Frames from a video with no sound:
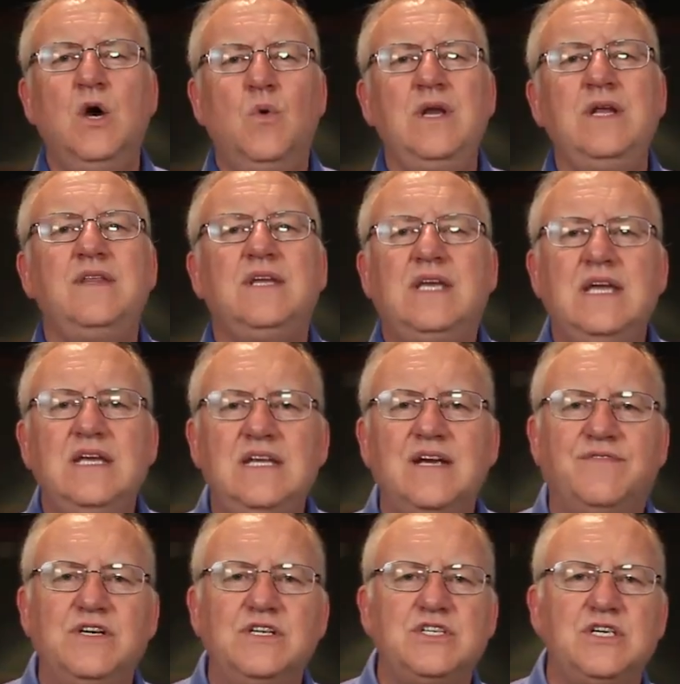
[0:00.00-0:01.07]
One of the key
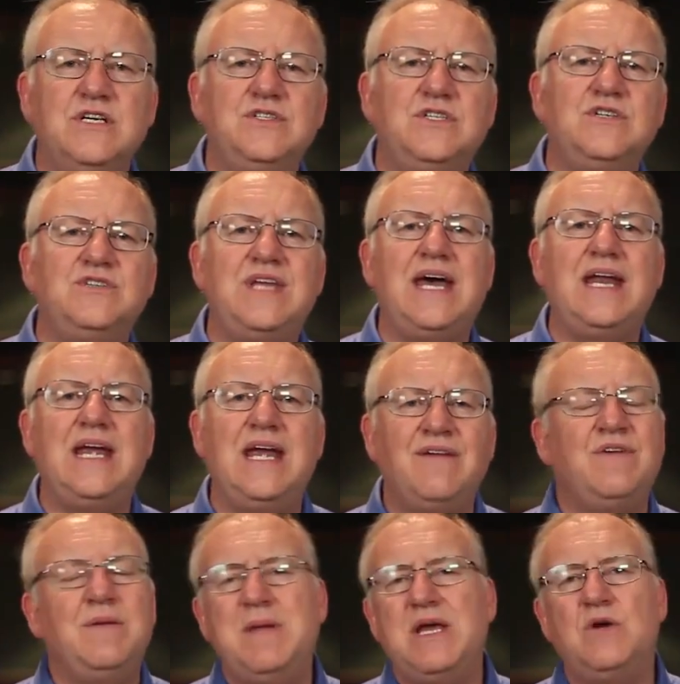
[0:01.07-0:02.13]
differences is that
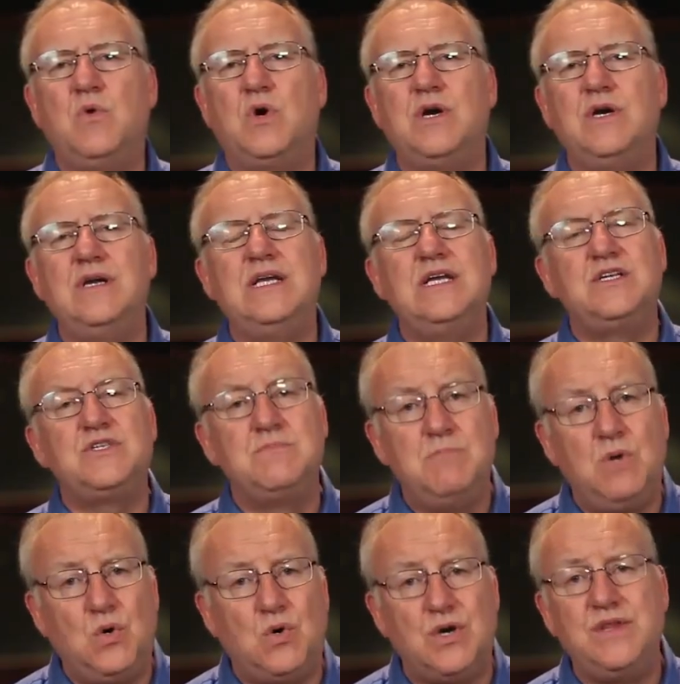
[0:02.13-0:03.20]
Every Man a Warrior is
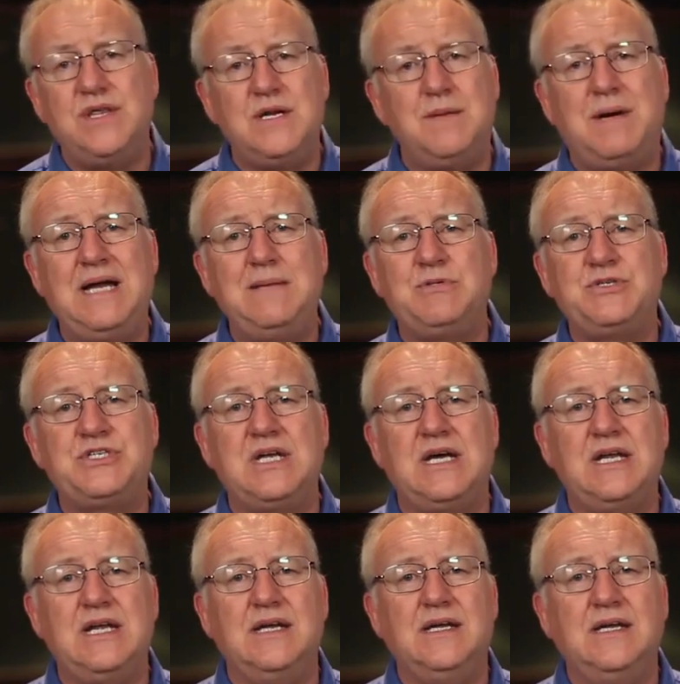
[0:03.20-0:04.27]
more than a Bible
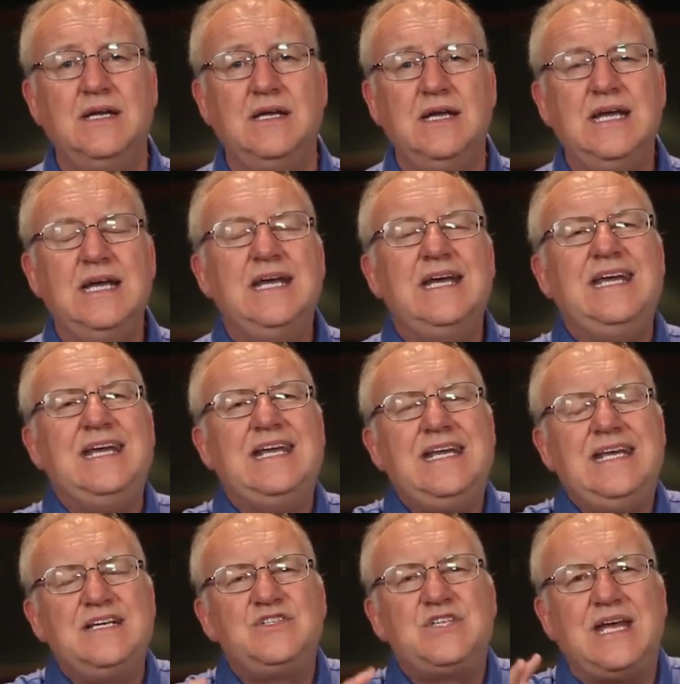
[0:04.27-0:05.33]
study. It
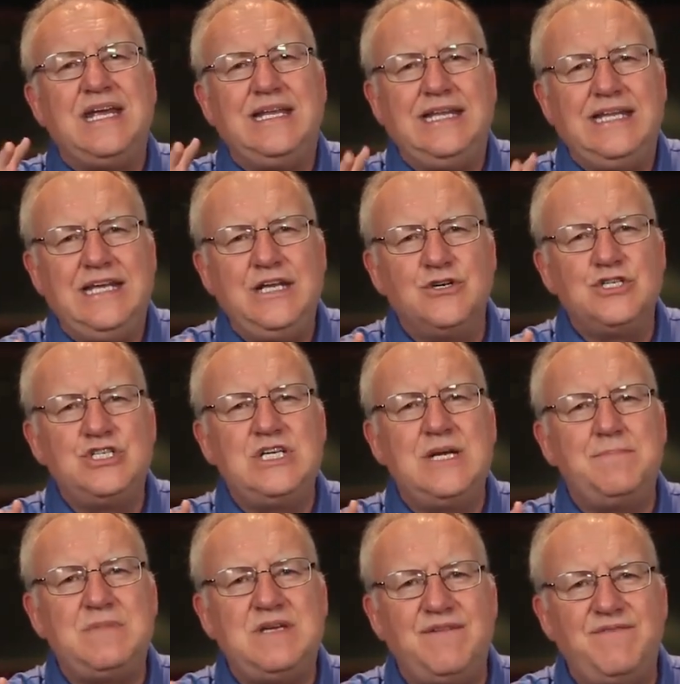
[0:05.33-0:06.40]
is a
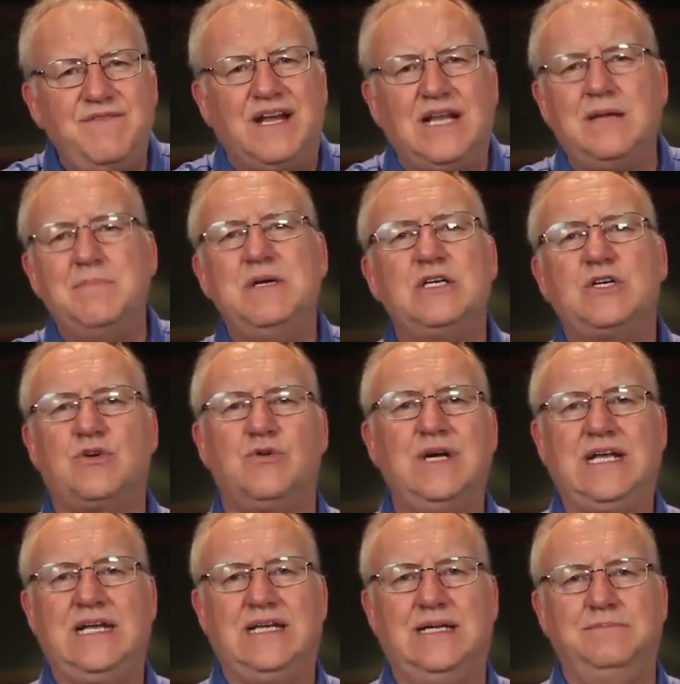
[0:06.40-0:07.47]
leadership development
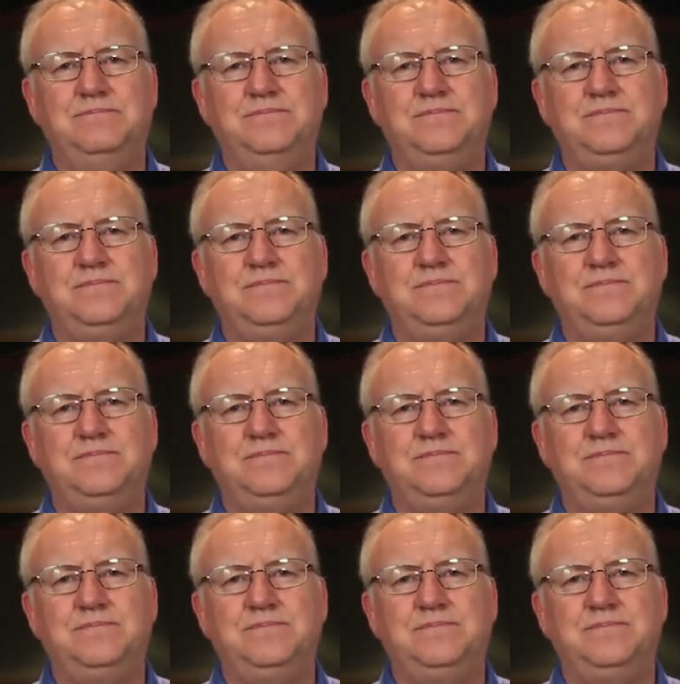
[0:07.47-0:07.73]
curriculum.